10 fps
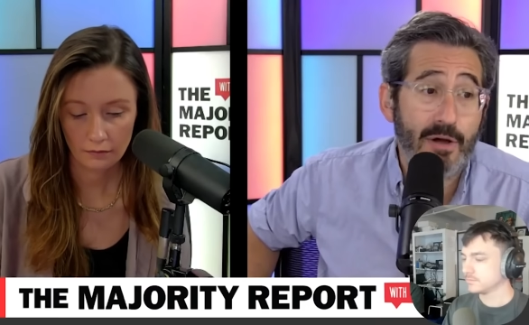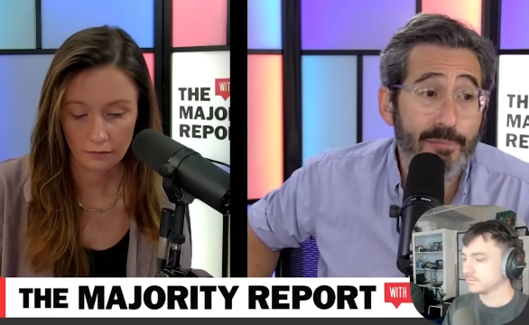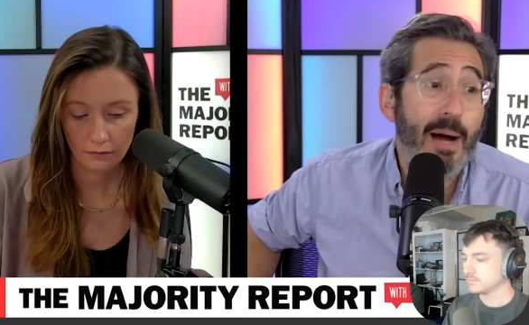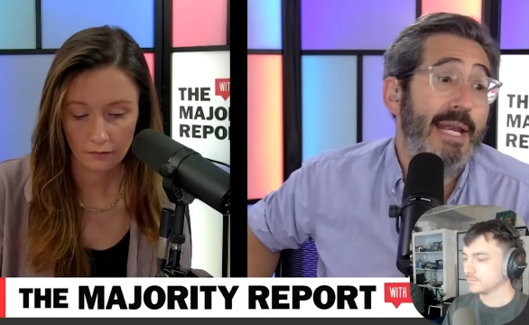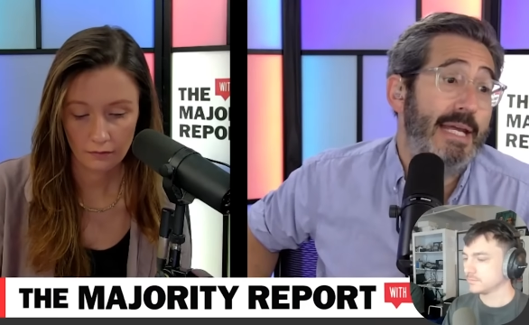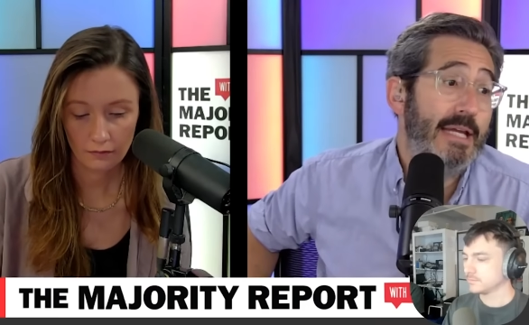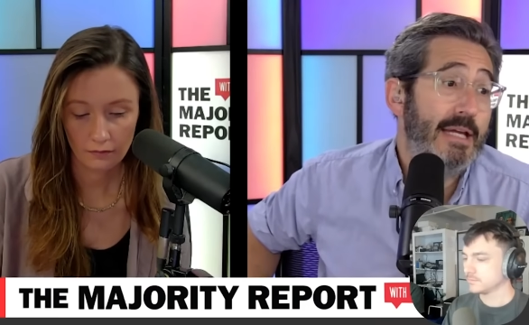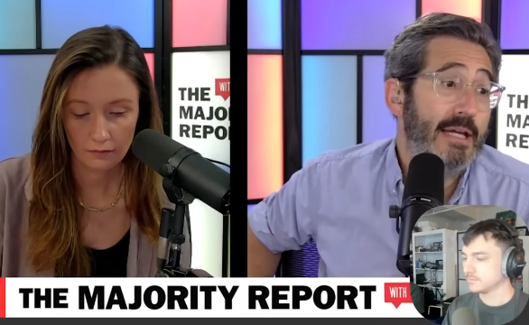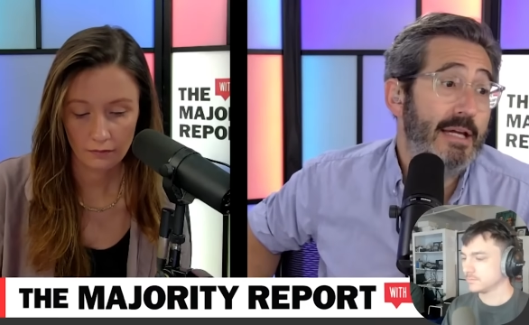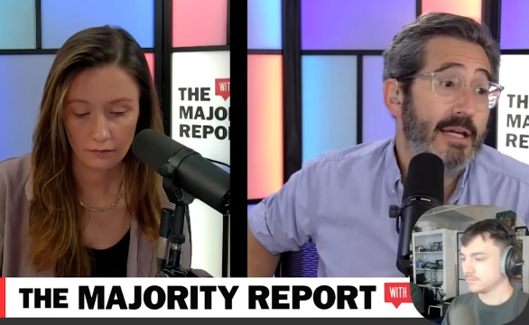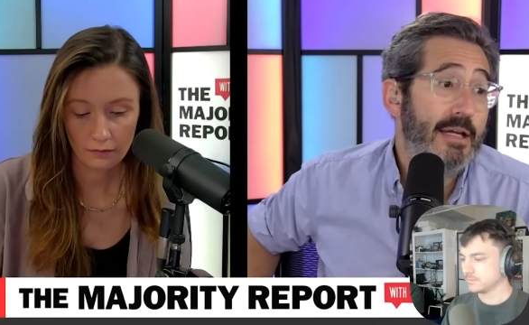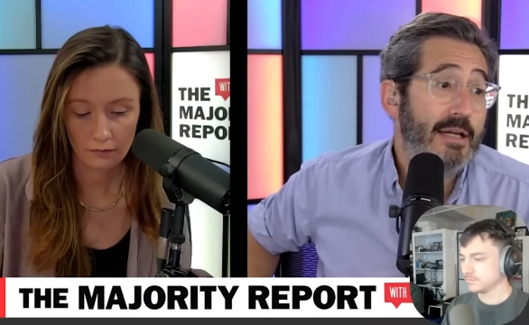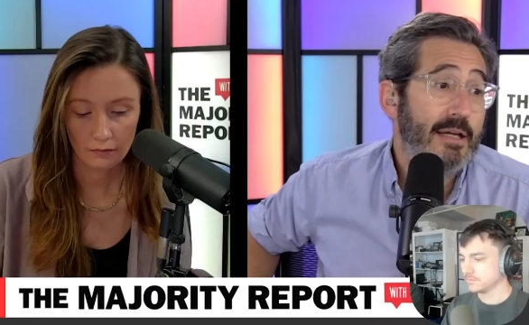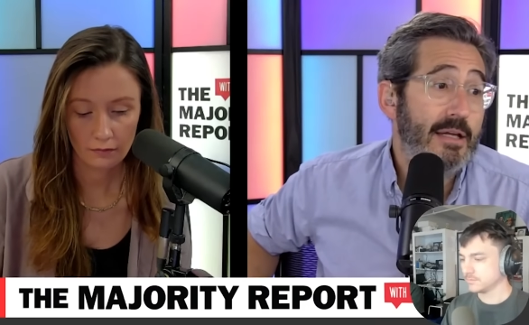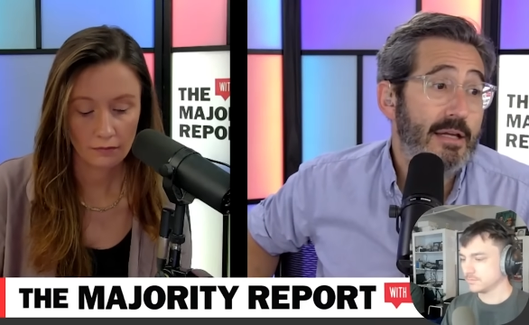Speaker 1: of money
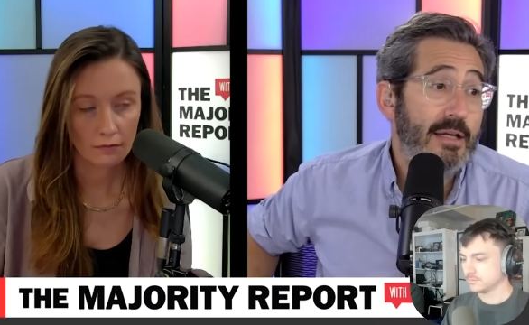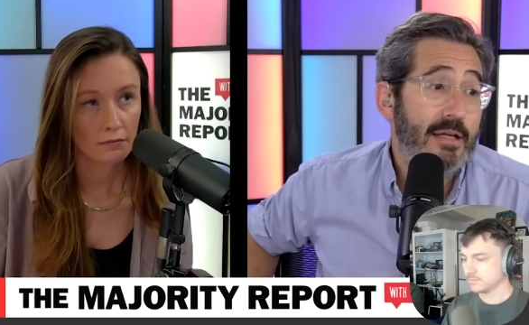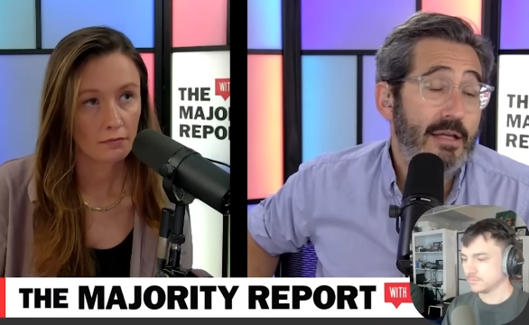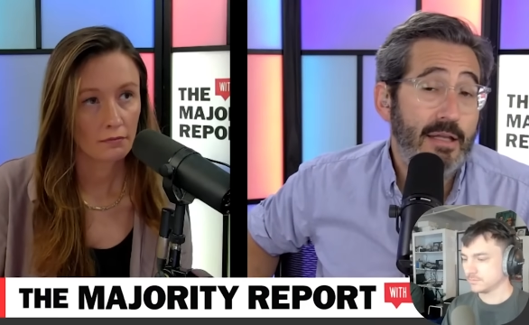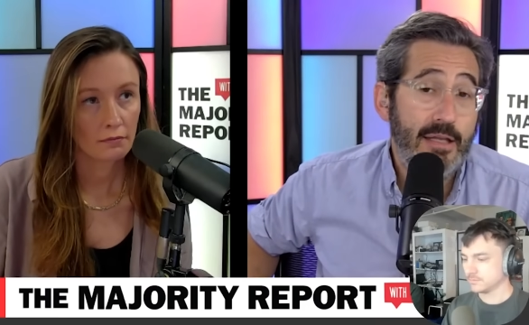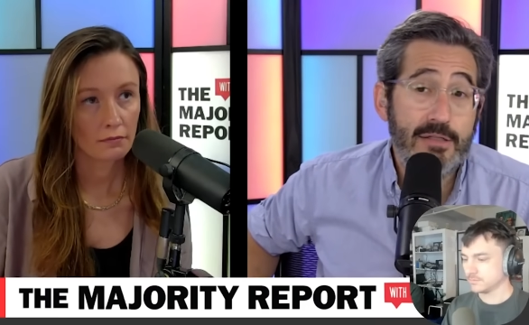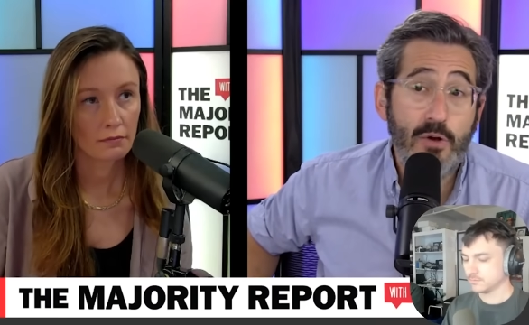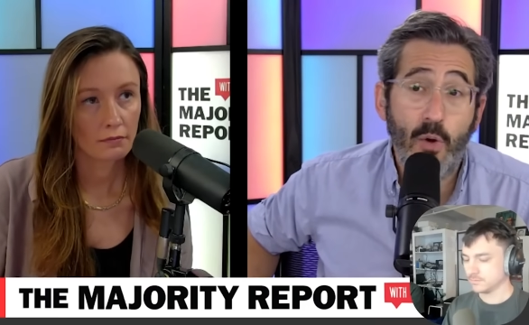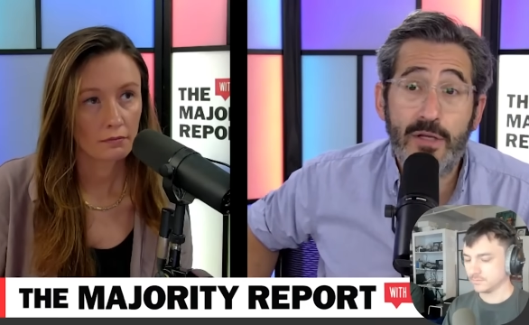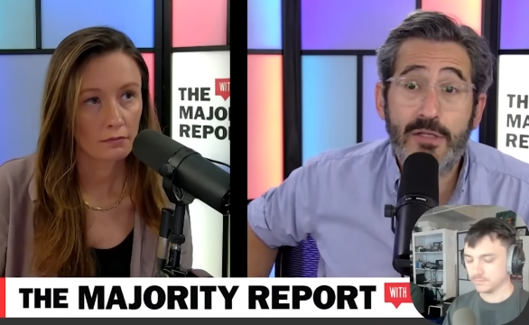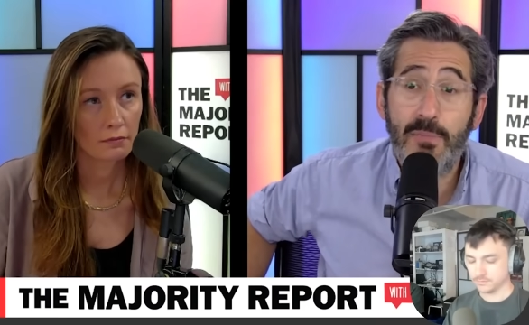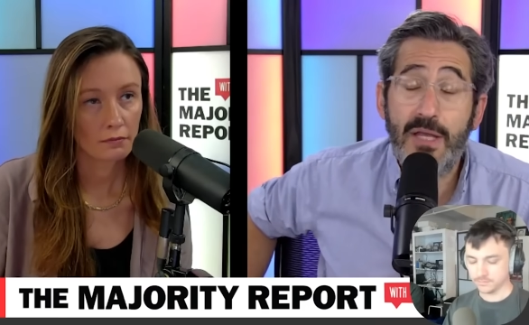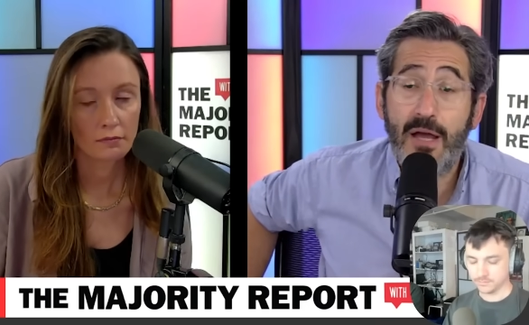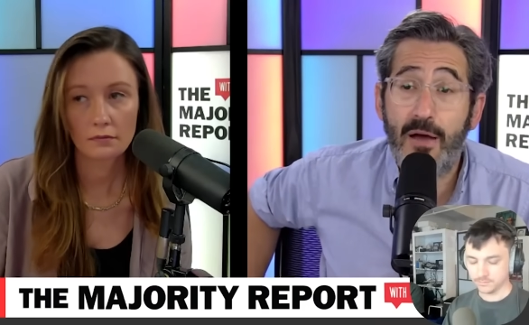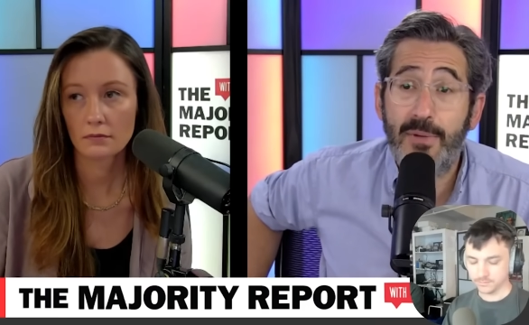is going to
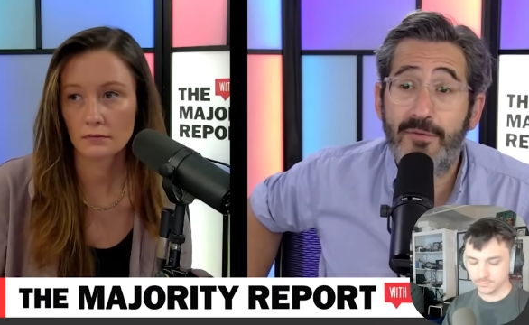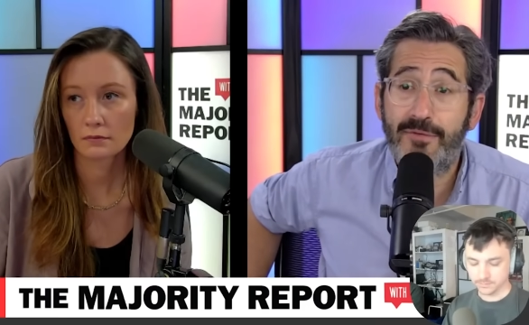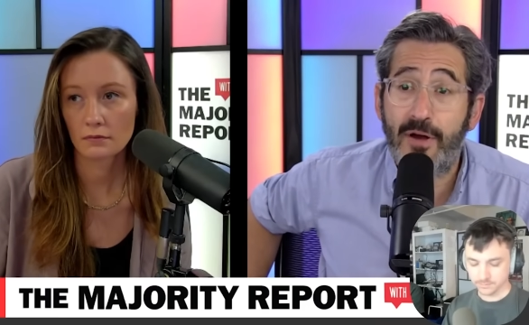be coming